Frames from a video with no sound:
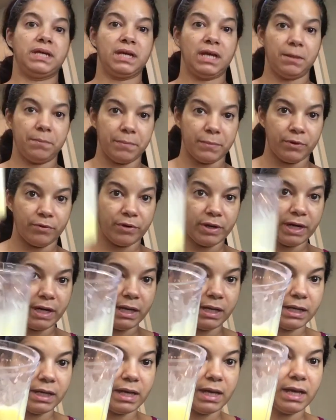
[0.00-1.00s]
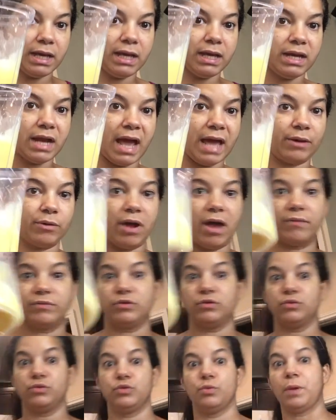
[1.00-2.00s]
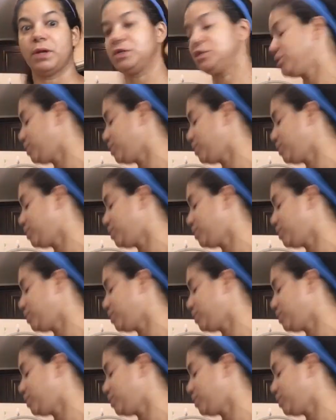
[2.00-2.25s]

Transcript: up already, and I don't have to do too much.